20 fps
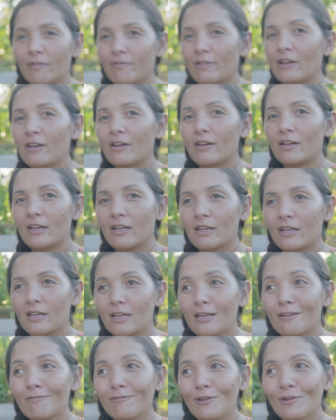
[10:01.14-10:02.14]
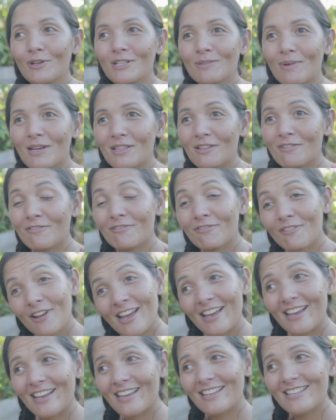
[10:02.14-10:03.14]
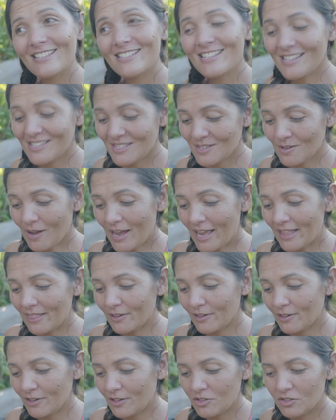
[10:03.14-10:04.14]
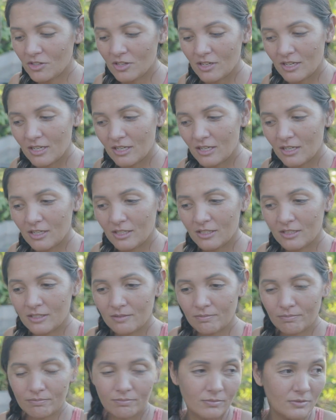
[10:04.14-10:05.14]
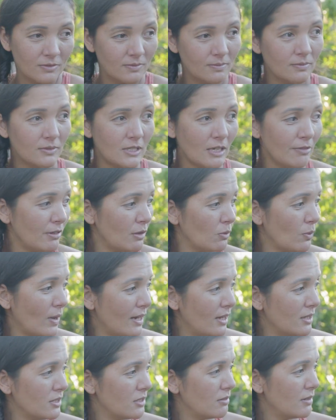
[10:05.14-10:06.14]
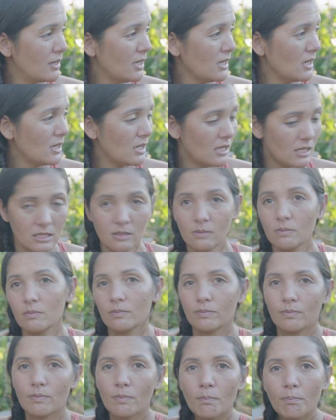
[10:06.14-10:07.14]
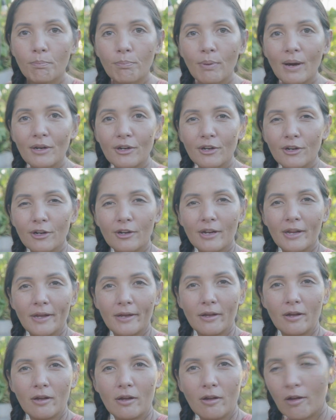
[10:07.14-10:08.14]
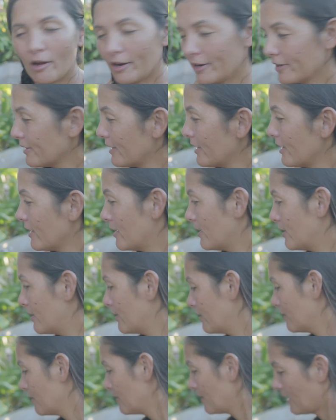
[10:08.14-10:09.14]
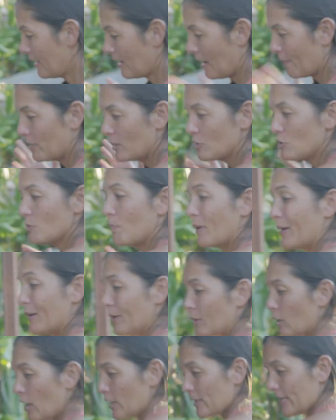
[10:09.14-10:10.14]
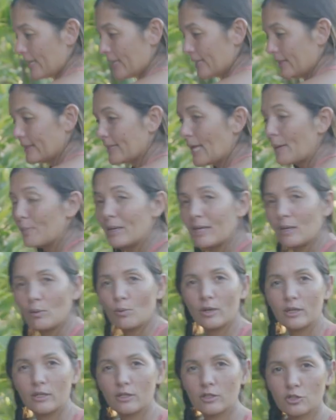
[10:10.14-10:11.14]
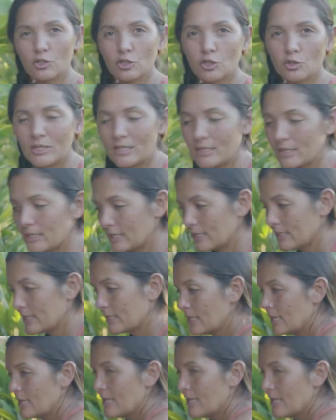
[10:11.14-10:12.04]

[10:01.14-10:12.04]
very influenced by the French, and so I learned a different way to do it is butter and garlic. And I'm gonna do butter, garlic, and lemon, and we're gonna treat this.